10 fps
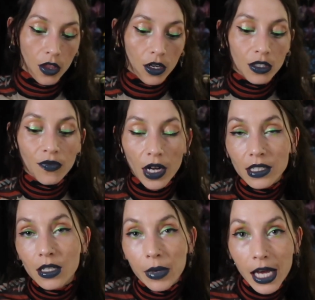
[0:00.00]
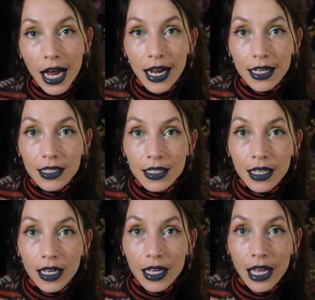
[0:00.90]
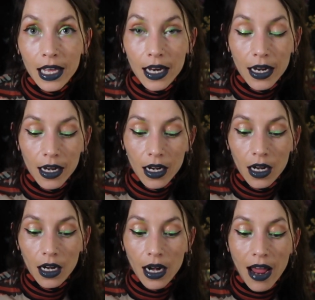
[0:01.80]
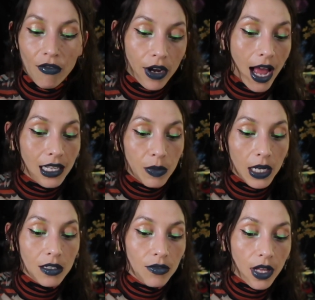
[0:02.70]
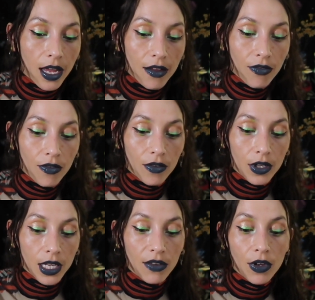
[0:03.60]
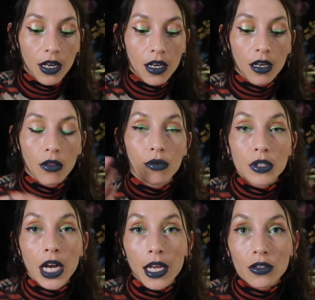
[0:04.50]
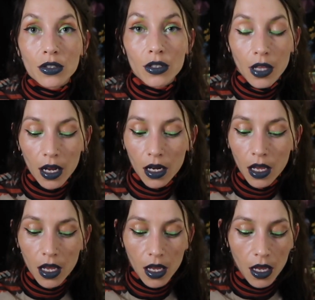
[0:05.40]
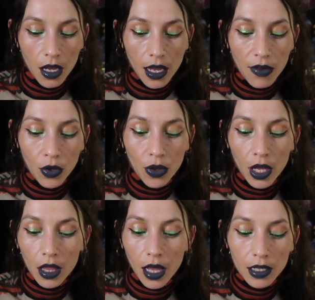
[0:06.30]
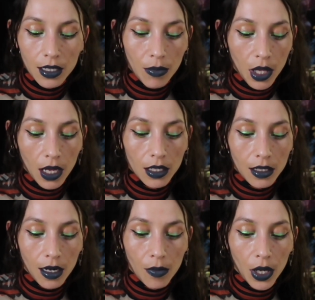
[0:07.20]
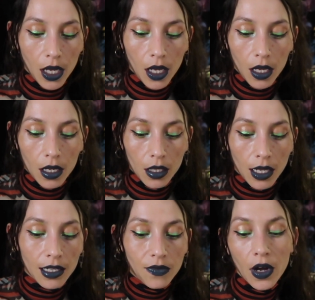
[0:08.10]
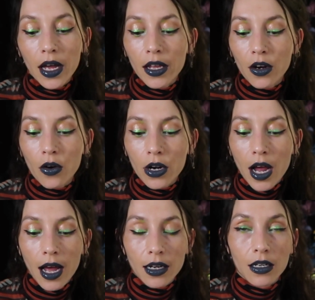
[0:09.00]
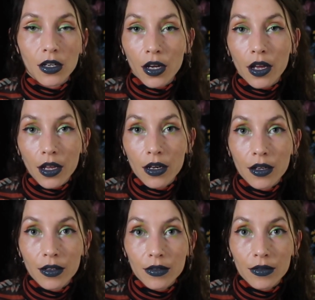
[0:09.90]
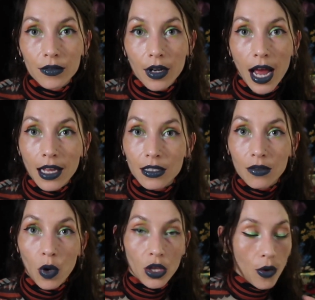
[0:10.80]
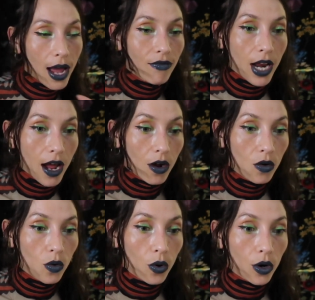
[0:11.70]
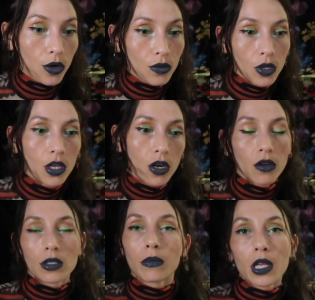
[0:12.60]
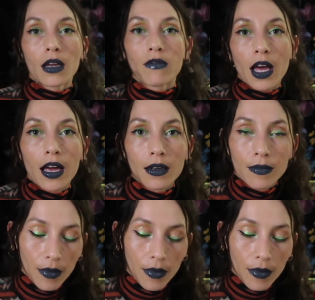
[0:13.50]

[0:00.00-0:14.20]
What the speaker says: There's fun to be had in every aspect of life, even through change. Like, if you think that something is going to be less fun or not good as what you have now, or, something of that